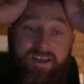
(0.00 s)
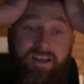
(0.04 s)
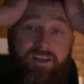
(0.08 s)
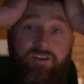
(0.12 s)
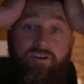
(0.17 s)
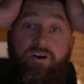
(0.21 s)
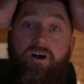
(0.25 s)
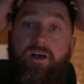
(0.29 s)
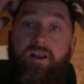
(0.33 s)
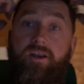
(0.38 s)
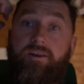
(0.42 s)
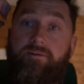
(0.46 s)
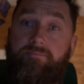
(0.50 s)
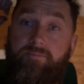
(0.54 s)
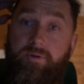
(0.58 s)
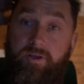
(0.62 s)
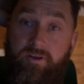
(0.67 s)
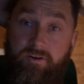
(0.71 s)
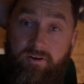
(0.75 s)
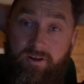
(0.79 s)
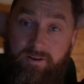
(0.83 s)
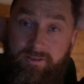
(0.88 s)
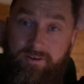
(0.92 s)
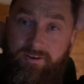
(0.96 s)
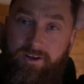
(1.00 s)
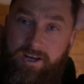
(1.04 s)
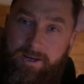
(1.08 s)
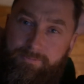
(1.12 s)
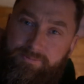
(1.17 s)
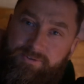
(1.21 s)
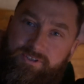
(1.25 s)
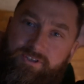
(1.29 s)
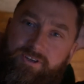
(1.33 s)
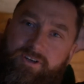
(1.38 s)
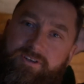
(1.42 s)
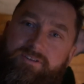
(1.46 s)
called the
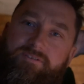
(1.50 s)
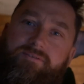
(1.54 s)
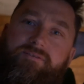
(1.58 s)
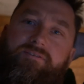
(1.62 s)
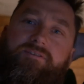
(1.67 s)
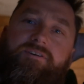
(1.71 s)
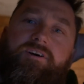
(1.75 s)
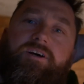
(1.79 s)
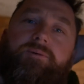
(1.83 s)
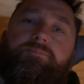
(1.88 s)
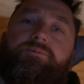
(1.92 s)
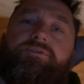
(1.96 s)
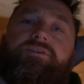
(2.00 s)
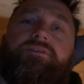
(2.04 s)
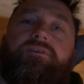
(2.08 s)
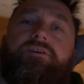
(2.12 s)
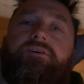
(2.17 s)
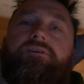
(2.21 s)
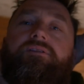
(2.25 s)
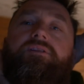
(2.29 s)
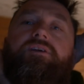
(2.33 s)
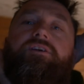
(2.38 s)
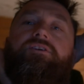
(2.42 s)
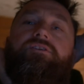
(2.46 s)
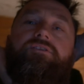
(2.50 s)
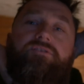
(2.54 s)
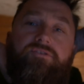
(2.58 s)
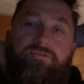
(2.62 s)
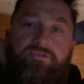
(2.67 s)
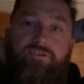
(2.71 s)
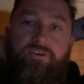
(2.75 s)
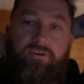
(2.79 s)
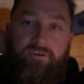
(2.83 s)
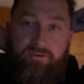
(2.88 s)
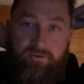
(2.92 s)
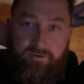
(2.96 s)
cops, talked to the cops, and they
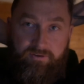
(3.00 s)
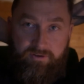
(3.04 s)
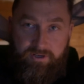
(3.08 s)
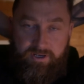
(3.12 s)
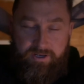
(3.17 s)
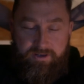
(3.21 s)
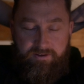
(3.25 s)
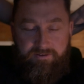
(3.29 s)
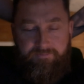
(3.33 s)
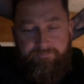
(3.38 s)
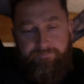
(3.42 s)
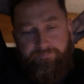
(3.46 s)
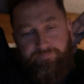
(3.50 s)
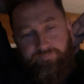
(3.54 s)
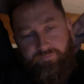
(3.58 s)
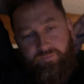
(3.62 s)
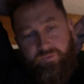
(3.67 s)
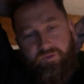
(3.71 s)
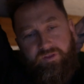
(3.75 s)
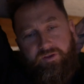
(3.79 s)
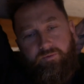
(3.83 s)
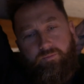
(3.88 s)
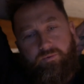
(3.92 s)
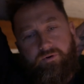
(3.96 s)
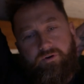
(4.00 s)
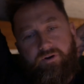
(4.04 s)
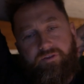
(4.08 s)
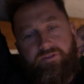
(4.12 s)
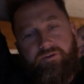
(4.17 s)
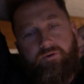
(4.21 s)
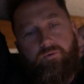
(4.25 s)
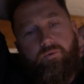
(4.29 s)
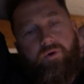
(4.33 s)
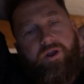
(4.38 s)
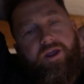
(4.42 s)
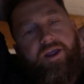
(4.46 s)
started. They were on
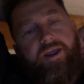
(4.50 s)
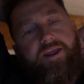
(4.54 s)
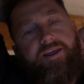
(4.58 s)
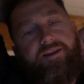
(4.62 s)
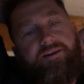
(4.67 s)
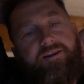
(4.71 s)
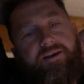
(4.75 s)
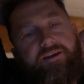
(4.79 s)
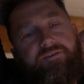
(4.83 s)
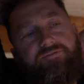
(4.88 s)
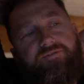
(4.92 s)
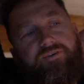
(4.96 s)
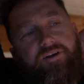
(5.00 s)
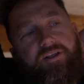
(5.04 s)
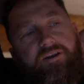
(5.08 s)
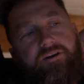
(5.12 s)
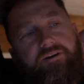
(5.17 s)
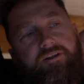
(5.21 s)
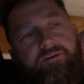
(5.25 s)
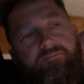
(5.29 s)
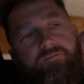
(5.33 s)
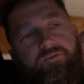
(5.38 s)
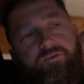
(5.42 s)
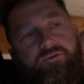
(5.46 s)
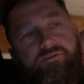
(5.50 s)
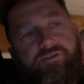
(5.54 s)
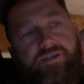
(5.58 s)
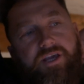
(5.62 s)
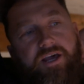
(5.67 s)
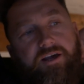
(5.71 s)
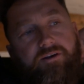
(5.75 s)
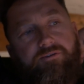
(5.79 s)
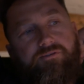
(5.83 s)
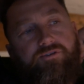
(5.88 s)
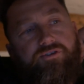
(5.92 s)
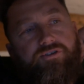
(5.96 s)
their way, and I followed him to his
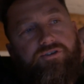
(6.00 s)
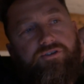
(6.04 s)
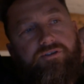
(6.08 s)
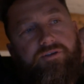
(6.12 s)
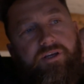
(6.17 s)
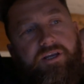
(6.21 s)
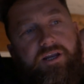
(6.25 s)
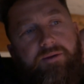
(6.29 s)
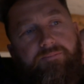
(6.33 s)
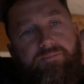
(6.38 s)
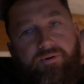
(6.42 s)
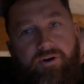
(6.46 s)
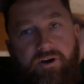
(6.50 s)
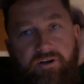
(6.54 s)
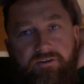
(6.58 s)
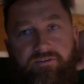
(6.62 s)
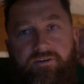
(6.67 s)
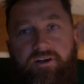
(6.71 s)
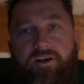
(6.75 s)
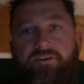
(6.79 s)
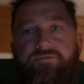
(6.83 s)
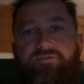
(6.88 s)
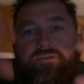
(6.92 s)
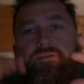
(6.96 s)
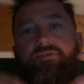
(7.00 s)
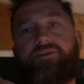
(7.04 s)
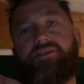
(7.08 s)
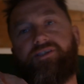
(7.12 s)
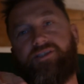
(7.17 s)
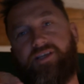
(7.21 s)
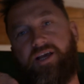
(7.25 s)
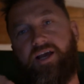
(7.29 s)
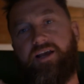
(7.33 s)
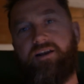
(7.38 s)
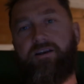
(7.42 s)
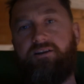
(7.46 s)
house, and I parked off to the
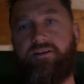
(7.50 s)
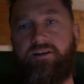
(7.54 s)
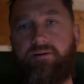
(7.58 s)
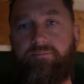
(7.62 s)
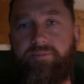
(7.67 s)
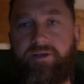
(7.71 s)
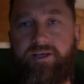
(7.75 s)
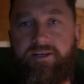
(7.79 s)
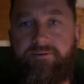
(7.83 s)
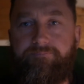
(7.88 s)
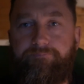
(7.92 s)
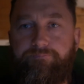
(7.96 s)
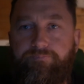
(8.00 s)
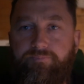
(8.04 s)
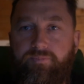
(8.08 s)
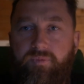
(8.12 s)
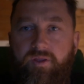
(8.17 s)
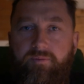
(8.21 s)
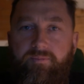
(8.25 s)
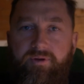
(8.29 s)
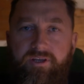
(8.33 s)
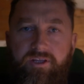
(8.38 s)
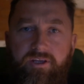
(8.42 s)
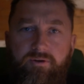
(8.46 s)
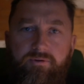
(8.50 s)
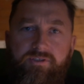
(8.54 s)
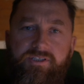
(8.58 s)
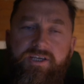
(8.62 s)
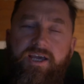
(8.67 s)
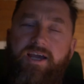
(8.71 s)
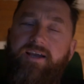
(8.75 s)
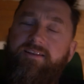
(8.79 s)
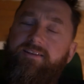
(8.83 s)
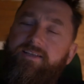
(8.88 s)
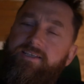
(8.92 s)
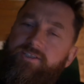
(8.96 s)
side a little bit. But he was
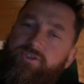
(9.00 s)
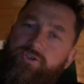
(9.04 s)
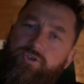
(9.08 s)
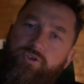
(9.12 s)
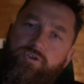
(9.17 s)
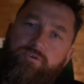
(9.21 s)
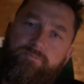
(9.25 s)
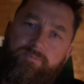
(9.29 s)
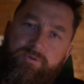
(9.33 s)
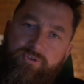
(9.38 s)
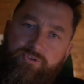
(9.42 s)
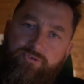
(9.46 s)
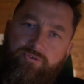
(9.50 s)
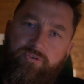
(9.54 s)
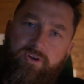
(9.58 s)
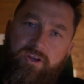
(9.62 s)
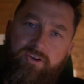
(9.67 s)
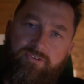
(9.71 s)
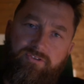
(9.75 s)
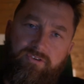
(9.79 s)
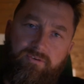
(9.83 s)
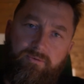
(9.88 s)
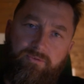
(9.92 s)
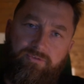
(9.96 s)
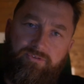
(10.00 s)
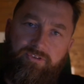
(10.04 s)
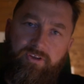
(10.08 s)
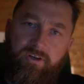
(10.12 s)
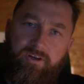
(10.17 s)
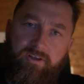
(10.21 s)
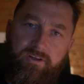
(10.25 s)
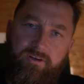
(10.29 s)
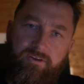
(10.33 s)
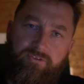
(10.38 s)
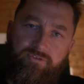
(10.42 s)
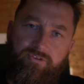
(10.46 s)
acting super strange. He was
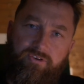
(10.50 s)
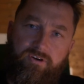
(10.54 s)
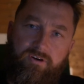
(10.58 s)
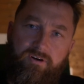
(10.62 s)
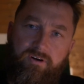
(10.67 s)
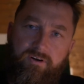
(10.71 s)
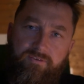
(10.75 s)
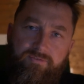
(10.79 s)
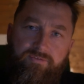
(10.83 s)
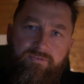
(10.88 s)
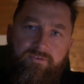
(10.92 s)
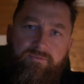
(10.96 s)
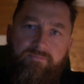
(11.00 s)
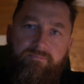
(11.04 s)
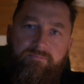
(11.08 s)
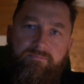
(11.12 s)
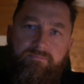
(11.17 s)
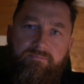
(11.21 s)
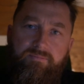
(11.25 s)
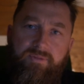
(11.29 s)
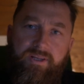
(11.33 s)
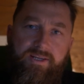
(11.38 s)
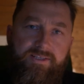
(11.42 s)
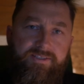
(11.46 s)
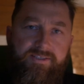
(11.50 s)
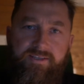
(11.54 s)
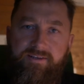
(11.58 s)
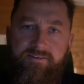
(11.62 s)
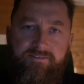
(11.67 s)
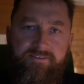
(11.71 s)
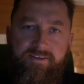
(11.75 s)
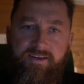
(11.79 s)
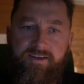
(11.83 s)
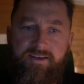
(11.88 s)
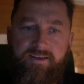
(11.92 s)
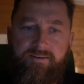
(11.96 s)
sitting in his car for minutes at a
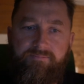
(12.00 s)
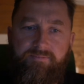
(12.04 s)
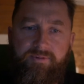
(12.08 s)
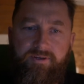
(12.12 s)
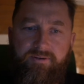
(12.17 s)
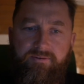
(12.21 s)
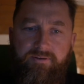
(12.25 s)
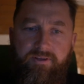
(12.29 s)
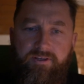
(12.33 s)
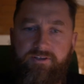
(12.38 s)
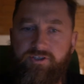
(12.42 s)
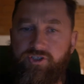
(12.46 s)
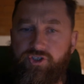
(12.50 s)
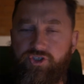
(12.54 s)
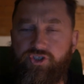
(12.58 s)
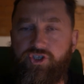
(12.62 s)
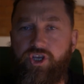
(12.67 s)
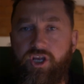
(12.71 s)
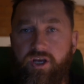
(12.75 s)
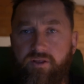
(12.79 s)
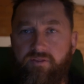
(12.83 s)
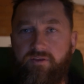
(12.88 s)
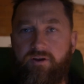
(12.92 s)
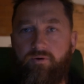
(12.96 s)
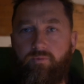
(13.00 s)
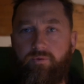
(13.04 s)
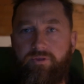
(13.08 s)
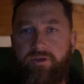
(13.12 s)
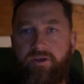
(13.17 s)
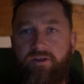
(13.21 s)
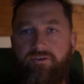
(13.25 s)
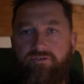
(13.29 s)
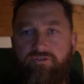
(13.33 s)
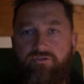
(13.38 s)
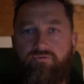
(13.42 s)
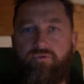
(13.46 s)
time, and just sitting there with the
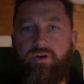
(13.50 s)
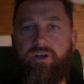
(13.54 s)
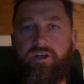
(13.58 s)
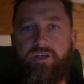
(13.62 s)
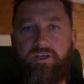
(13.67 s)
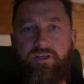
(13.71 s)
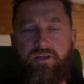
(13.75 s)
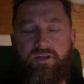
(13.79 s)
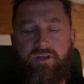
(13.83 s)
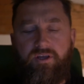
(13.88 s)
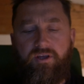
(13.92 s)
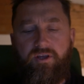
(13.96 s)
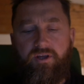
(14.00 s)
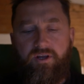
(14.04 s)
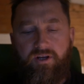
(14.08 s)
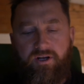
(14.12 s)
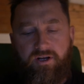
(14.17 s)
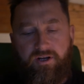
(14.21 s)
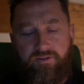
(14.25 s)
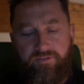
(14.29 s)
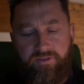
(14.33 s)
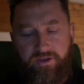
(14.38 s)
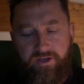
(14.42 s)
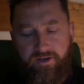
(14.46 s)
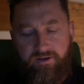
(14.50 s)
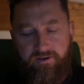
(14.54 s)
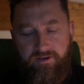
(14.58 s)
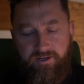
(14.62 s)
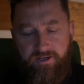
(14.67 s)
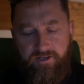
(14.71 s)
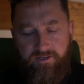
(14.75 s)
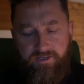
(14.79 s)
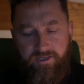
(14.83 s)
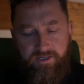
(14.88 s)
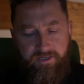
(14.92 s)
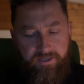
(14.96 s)
engine running, and
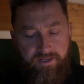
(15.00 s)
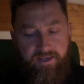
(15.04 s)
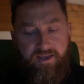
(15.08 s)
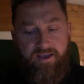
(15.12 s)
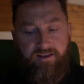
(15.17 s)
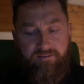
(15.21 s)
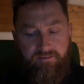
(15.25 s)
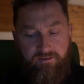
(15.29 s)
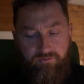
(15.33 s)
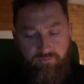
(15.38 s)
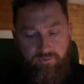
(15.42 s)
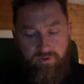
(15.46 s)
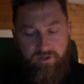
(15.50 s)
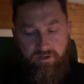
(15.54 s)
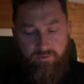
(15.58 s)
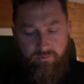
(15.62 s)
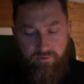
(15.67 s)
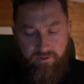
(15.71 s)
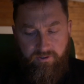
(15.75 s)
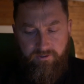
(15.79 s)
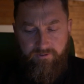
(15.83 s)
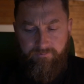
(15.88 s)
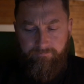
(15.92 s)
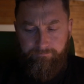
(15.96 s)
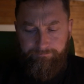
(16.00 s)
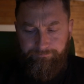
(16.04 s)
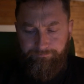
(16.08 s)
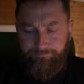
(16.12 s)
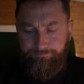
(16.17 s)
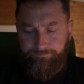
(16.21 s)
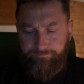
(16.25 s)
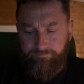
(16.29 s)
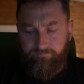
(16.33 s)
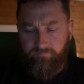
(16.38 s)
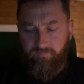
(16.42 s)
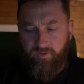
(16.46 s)
then he acted really weird.
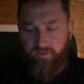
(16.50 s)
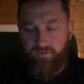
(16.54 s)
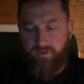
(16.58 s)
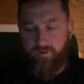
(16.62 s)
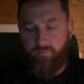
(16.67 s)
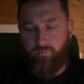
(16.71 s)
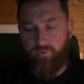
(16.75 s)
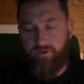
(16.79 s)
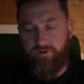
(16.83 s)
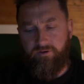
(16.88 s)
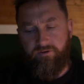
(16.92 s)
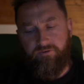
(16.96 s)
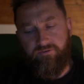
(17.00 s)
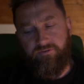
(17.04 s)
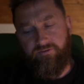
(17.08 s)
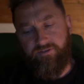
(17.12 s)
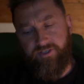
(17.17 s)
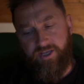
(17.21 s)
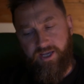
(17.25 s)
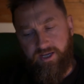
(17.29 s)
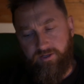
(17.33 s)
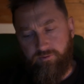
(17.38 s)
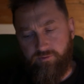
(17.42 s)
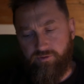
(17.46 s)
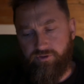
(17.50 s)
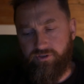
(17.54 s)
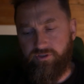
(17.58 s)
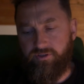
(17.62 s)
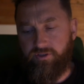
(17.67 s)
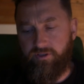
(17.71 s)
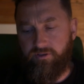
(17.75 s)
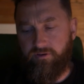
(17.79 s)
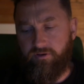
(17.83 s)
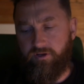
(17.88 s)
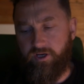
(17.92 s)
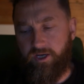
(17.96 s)
And then went into his house,
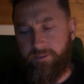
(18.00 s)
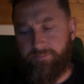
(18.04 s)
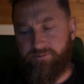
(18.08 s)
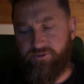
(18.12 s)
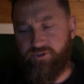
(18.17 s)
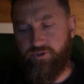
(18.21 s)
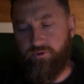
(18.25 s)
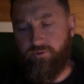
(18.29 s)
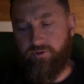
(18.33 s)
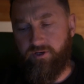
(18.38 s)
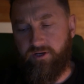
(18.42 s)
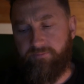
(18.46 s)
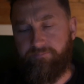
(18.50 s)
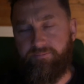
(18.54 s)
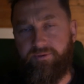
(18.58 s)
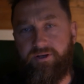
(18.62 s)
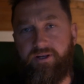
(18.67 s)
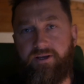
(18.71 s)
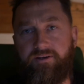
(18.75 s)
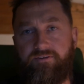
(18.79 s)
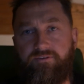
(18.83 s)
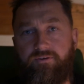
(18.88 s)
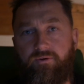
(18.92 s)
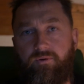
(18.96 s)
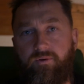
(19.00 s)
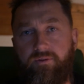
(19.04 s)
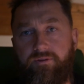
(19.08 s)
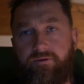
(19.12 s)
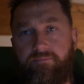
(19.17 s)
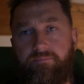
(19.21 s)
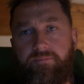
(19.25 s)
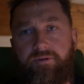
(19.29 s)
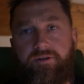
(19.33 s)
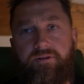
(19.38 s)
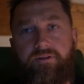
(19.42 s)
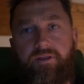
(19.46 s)
and the cops showed up, and I told
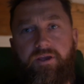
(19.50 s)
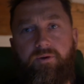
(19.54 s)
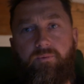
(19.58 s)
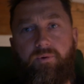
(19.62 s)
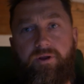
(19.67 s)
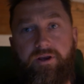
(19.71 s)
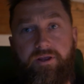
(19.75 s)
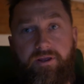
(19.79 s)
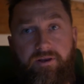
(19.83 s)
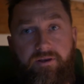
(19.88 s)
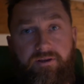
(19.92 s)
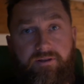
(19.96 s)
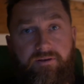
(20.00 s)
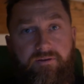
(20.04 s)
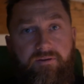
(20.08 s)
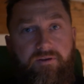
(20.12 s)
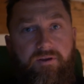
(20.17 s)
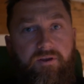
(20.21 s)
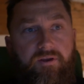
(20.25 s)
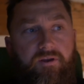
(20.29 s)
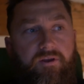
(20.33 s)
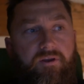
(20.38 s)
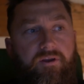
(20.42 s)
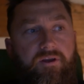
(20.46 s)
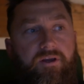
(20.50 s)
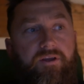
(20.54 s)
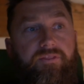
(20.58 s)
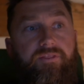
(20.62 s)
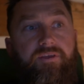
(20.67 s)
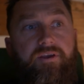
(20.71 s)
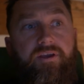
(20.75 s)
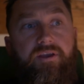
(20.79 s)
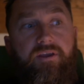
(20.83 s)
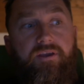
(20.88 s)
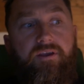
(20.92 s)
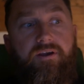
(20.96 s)
them, and they went in, and
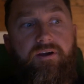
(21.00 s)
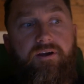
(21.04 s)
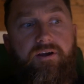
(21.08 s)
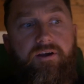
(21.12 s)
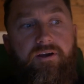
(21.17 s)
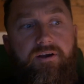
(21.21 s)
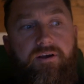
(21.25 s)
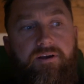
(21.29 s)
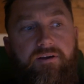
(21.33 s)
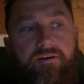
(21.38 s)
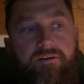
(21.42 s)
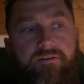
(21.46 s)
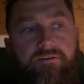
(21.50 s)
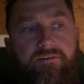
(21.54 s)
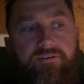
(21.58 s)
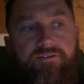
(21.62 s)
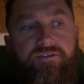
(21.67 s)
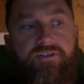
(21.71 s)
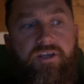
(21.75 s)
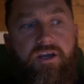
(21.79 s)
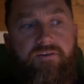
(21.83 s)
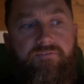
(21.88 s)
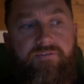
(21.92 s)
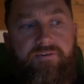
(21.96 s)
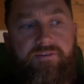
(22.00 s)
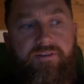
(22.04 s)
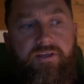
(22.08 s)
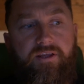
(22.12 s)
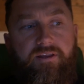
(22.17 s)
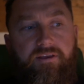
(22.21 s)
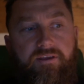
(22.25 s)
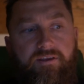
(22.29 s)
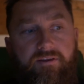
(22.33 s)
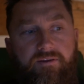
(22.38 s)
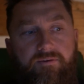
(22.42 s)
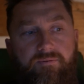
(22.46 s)
they discovered that
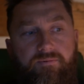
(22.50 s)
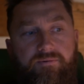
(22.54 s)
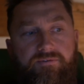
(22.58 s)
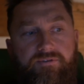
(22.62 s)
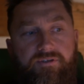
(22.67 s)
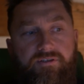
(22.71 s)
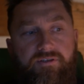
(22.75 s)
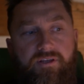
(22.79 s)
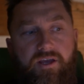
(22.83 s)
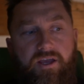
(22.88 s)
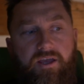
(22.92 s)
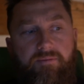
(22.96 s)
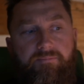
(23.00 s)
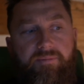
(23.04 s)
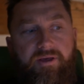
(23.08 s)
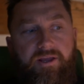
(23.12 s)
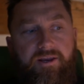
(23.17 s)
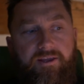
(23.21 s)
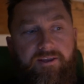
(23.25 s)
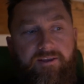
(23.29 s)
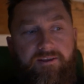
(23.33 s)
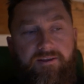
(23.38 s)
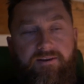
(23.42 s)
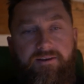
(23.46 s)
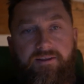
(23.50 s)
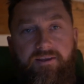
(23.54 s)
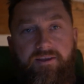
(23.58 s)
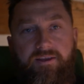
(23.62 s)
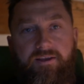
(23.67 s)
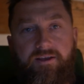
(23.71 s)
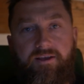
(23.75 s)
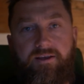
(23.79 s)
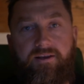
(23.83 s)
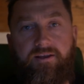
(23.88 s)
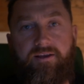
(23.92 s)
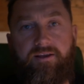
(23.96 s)
he was a diabetic, and he
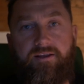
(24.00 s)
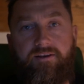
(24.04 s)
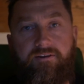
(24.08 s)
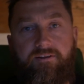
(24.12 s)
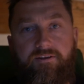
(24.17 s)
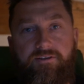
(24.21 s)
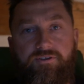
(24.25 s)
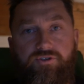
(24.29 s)
had a